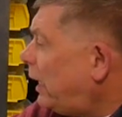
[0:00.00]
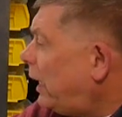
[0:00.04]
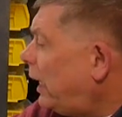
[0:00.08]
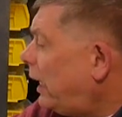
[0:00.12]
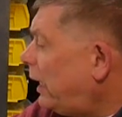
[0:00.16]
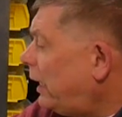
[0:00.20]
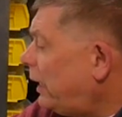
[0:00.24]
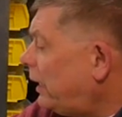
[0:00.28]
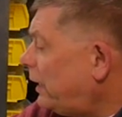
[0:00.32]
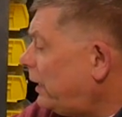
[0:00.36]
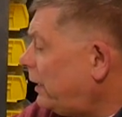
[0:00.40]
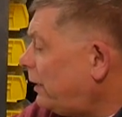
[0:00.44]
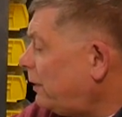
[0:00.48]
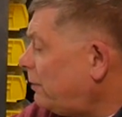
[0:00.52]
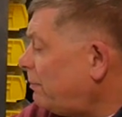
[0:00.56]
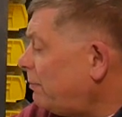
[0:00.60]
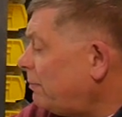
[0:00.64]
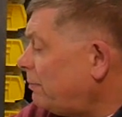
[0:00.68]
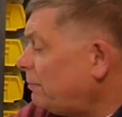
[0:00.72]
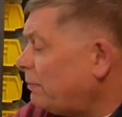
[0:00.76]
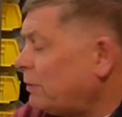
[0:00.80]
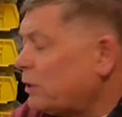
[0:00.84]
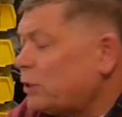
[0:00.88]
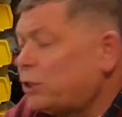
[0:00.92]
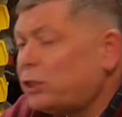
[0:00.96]

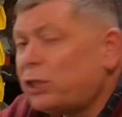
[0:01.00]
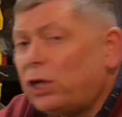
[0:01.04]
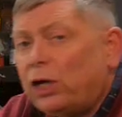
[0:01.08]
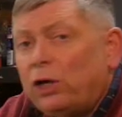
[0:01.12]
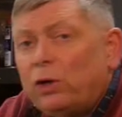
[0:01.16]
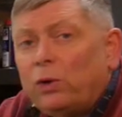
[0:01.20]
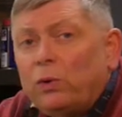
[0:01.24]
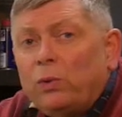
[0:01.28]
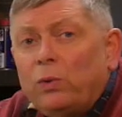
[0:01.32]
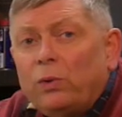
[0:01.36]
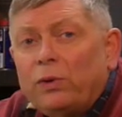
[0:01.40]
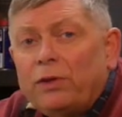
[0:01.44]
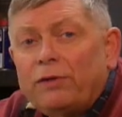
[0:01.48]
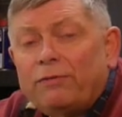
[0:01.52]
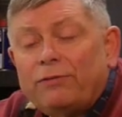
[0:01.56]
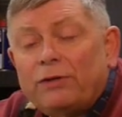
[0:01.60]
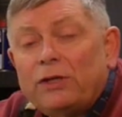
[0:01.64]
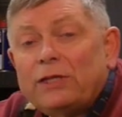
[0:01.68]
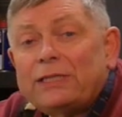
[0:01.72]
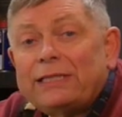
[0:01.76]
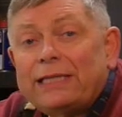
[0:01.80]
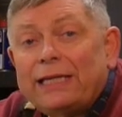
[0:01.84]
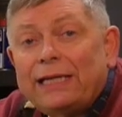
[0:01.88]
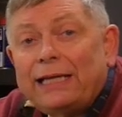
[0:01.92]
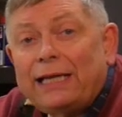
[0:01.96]
So the
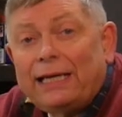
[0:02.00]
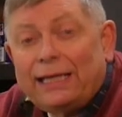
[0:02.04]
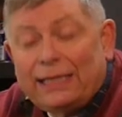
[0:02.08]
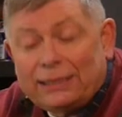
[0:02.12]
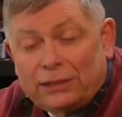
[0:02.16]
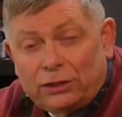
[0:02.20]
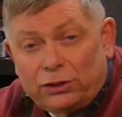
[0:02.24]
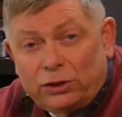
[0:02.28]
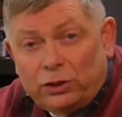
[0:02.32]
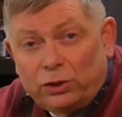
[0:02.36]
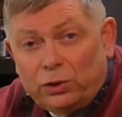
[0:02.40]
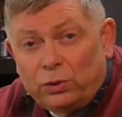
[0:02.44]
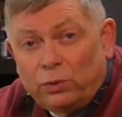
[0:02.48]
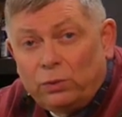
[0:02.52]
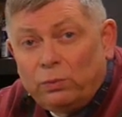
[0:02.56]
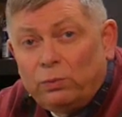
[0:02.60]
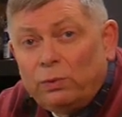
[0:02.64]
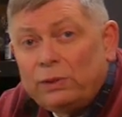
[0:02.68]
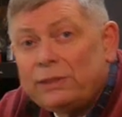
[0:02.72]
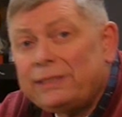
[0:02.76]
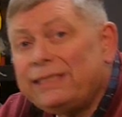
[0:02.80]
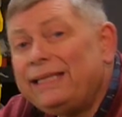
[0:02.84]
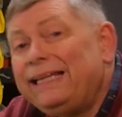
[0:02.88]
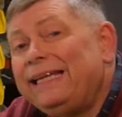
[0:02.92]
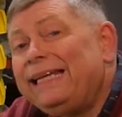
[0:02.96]
first thing I had to do
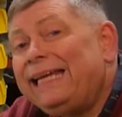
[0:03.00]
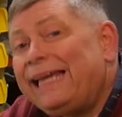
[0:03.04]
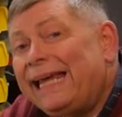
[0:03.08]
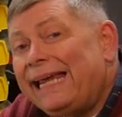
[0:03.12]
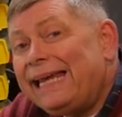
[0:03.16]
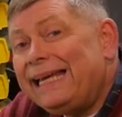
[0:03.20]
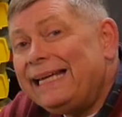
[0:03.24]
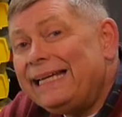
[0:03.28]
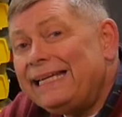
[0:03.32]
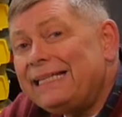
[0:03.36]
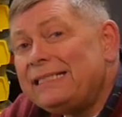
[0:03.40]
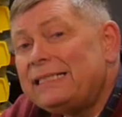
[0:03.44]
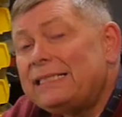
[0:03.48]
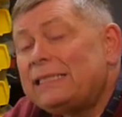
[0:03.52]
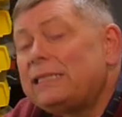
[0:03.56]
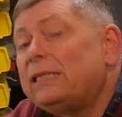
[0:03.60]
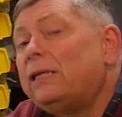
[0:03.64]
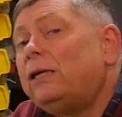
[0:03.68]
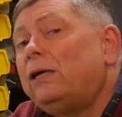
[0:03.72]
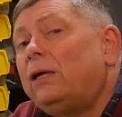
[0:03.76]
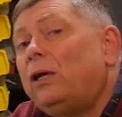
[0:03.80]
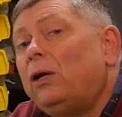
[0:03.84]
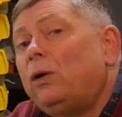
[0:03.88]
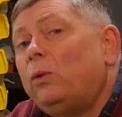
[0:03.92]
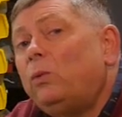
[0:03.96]
was liaise
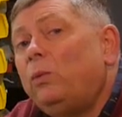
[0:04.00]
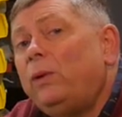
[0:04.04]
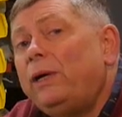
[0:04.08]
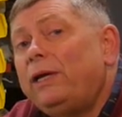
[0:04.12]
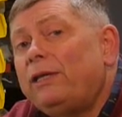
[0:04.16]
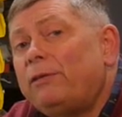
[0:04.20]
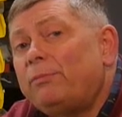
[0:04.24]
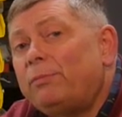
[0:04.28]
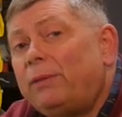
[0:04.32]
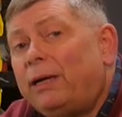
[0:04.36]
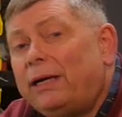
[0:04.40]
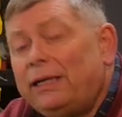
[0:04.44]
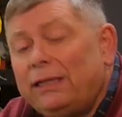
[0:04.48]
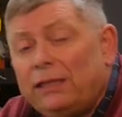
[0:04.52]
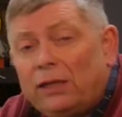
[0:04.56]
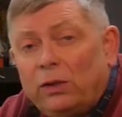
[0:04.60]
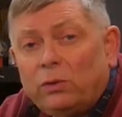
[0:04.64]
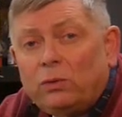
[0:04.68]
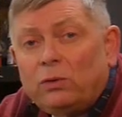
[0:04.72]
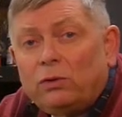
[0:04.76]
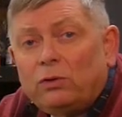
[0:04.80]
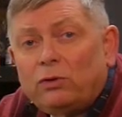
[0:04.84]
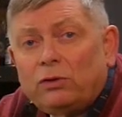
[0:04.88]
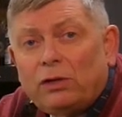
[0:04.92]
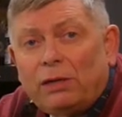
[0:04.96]
with my
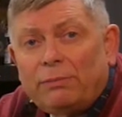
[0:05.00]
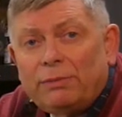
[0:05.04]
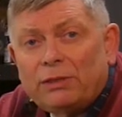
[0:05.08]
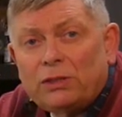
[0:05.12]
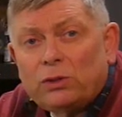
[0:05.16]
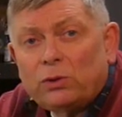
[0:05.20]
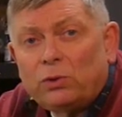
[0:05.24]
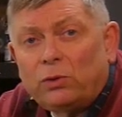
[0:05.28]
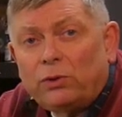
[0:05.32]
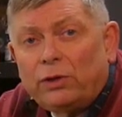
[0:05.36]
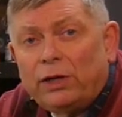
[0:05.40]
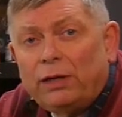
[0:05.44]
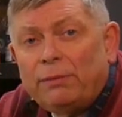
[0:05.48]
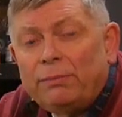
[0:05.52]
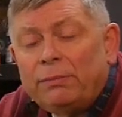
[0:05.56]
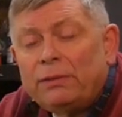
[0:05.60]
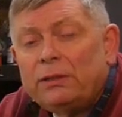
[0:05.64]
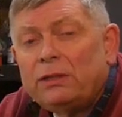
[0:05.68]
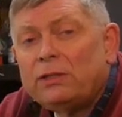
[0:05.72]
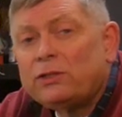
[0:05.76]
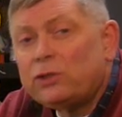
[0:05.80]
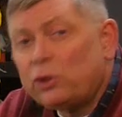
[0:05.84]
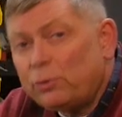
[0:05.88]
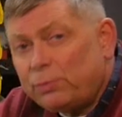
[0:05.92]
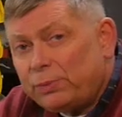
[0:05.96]
local
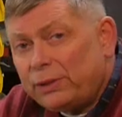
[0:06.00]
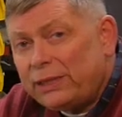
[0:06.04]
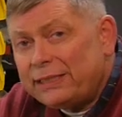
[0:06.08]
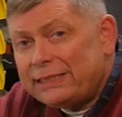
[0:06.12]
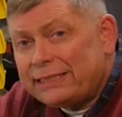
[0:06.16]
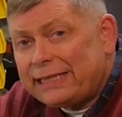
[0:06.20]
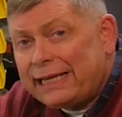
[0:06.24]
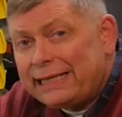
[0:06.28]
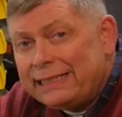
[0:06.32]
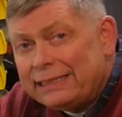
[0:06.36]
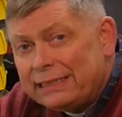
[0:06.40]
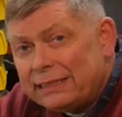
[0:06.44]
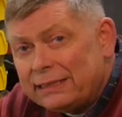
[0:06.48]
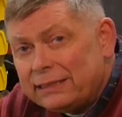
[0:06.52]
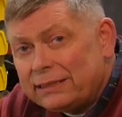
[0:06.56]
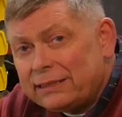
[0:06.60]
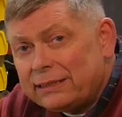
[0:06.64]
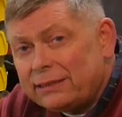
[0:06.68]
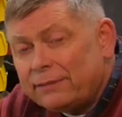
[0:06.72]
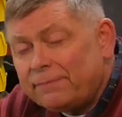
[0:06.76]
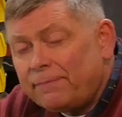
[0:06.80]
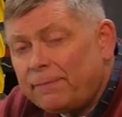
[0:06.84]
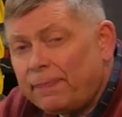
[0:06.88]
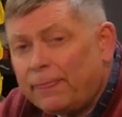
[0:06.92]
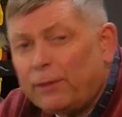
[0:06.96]
crematorium
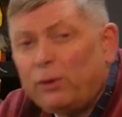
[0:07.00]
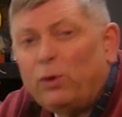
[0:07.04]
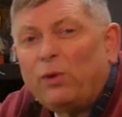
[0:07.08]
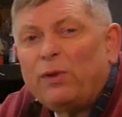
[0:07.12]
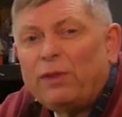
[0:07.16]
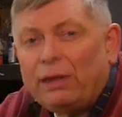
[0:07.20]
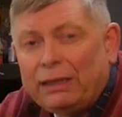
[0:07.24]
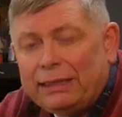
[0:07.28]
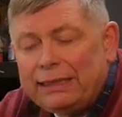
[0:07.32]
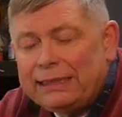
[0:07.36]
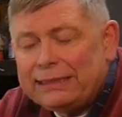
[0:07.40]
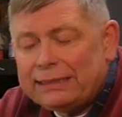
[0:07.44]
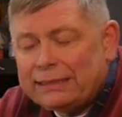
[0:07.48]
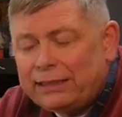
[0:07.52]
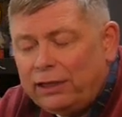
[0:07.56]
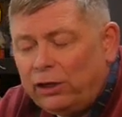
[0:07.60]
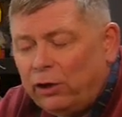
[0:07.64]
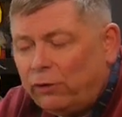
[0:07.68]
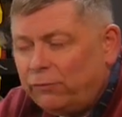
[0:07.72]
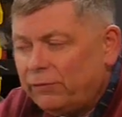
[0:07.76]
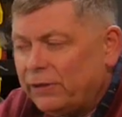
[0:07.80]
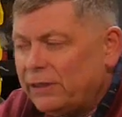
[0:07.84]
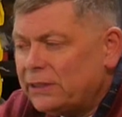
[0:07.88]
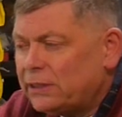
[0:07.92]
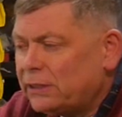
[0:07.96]
superintendent, or at least the
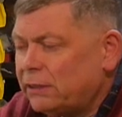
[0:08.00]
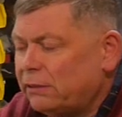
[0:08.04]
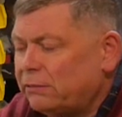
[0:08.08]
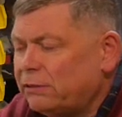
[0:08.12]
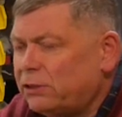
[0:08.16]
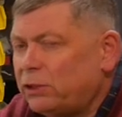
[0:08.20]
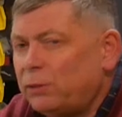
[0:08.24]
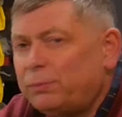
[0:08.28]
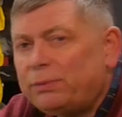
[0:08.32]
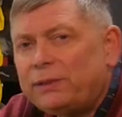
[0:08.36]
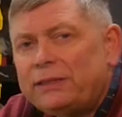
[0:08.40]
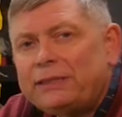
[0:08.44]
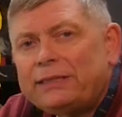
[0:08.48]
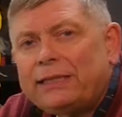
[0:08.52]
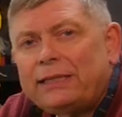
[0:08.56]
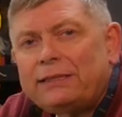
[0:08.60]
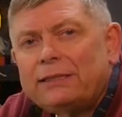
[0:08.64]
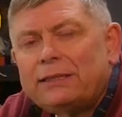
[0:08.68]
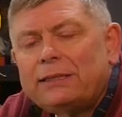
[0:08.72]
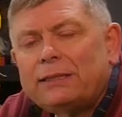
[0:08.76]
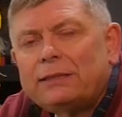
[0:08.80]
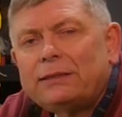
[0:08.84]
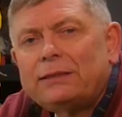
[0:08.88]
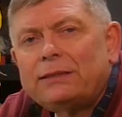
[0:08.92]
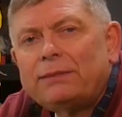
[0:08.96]
office. The
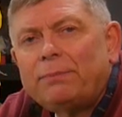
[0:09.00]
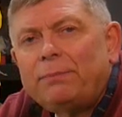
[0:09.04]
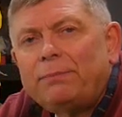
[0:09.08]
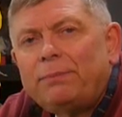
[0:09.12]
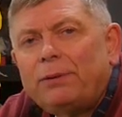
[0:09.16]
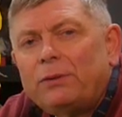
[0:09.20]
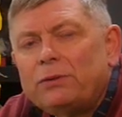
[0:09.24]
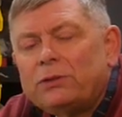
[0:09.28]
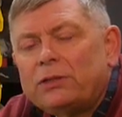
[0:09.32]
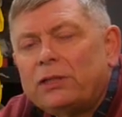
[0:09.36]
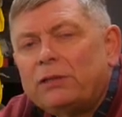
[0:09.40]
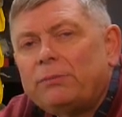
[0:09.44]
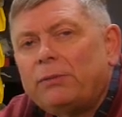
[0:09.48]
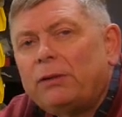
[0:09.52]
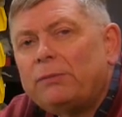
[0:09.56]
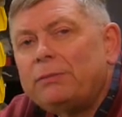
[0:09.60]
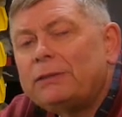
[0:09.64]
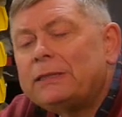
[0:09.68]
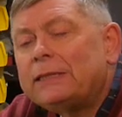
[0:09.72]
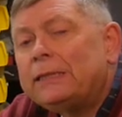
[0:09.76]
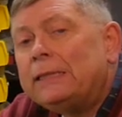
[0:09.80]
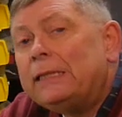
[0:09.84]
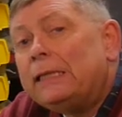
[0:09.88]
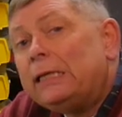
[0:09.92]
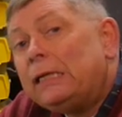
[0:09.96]
superintendent isn't in post at the
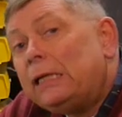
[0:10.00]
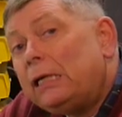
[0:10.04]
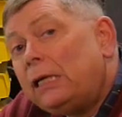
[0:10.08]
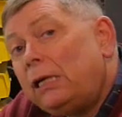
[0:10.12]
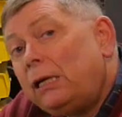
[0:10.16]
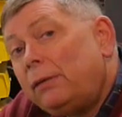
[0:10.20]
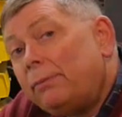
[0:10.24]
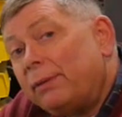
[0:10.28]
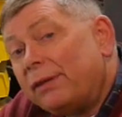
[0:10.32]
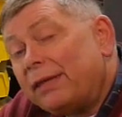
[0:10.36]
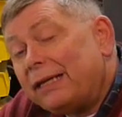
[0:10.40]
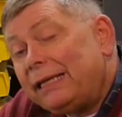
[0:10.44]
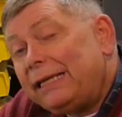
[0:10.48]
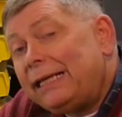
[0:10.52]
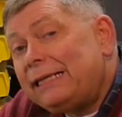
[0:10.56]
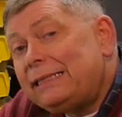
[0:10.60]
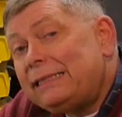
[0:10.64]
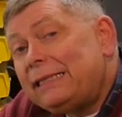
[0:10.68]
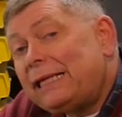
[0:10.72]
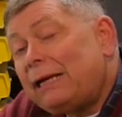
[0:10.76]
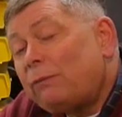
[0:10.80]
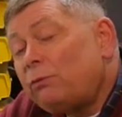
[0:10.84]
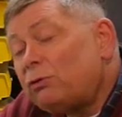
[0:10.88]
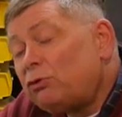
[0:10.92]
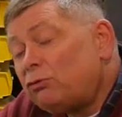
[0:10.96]
moment. But the lady
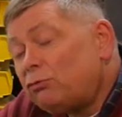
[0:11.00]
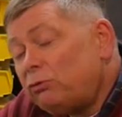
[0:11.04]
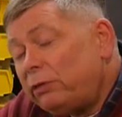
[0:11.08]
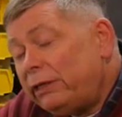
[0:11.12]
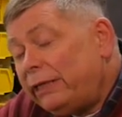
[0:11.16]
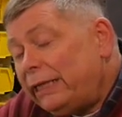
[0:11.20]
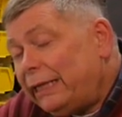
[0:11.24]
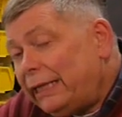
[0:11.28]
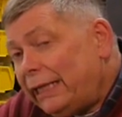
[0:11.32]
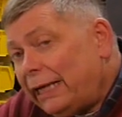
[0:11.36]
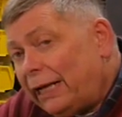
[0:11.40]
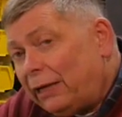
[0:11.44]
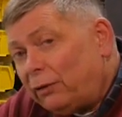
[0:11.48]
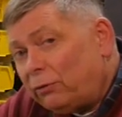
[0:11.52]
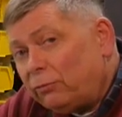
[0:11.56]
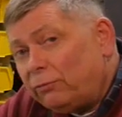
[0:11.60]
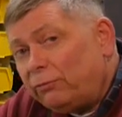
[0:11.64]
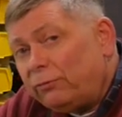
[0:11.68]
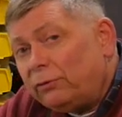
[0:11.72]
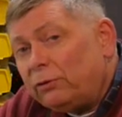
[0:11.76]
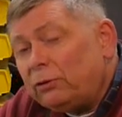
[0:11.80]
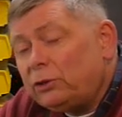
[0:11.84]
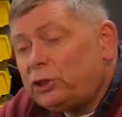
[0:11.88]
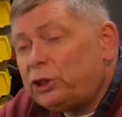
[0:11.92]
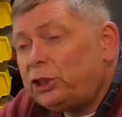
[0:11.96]
there was really
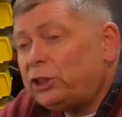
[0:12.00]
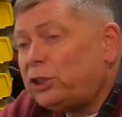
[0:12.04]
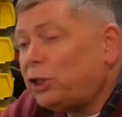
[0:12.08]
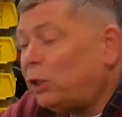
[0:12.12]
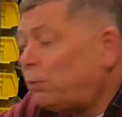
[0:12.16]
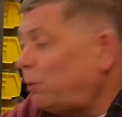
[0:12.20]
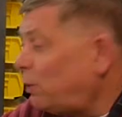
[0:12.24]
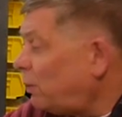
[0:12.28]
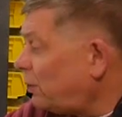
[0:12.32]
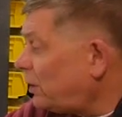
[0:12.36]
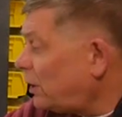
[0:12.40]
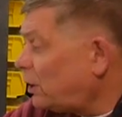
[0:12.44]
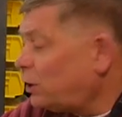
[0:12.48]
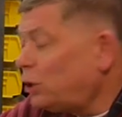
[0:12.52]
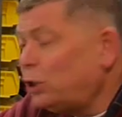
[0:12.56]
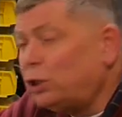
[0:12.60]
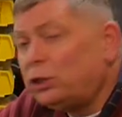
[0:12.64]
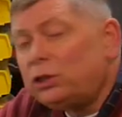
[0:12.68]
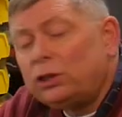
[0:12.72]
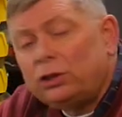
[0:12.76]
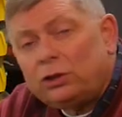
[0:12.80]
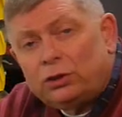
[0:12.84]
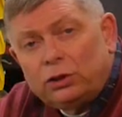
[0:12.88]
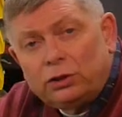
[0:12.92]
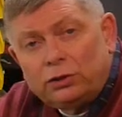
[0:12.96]
helpful. She told me what I
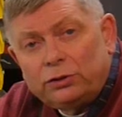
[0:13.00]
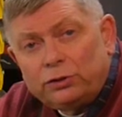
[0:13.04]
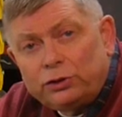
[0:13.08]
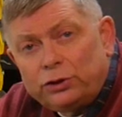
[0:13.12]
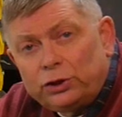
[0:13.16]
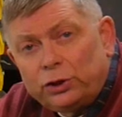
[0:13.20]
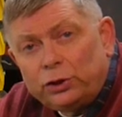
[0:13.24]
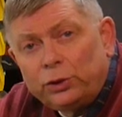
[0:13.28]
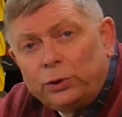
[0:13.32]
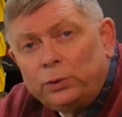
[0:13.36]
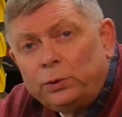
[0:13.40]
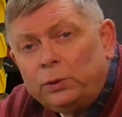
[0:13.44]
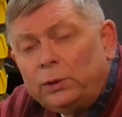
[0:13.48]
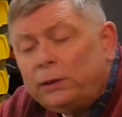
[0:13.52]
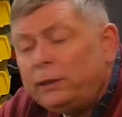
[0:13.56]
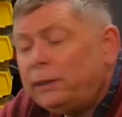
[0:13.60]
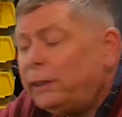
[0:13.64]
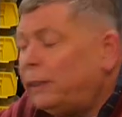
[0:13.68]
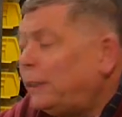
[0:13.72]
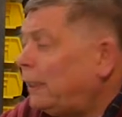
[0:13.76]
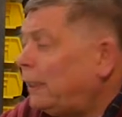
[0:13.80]
could and couldn't do.